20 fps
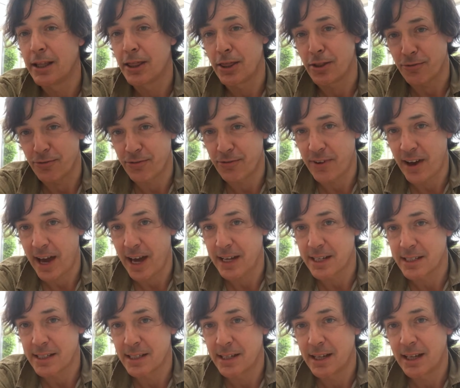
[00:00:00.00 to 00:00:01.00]
the
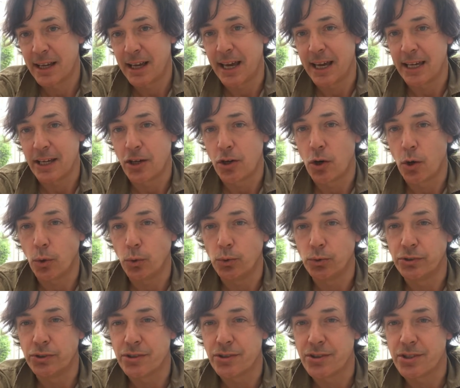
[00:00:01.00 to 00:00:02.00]
fat a
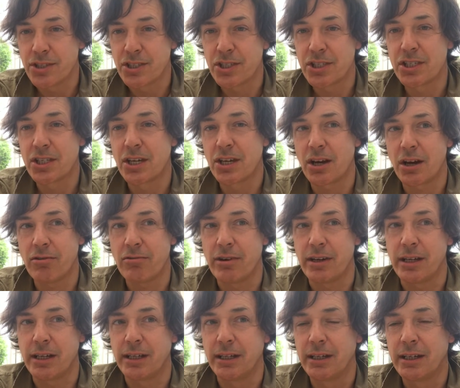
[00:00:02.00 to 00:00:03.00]
golden
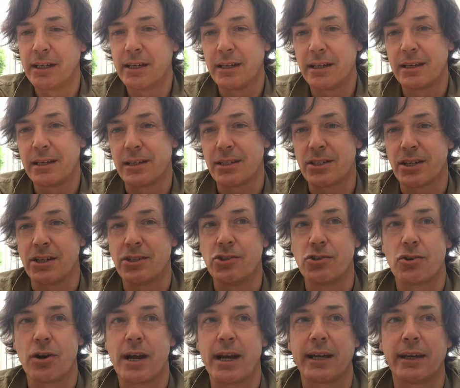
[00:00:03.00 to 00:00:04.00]
scurry as I
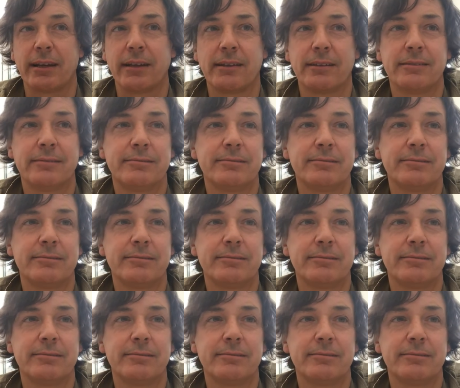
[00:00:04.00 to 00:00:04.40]
drank.